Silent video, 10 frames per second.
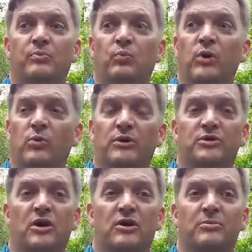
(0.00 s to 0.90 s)
We want to
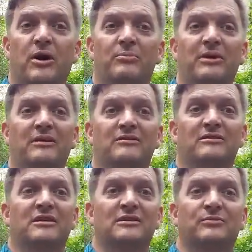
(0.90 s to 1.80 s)
talk about being
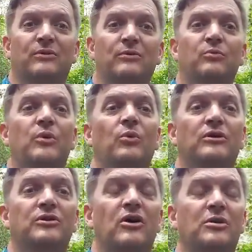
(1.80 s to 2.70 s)
successful. We
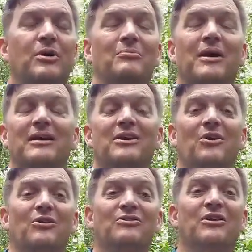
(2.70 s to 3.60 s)
want to talk about making
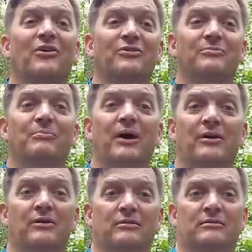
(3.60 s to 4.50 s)
ourselves
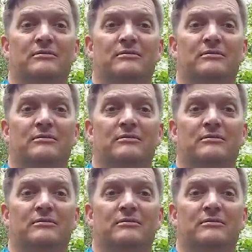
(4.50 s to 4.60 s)
better.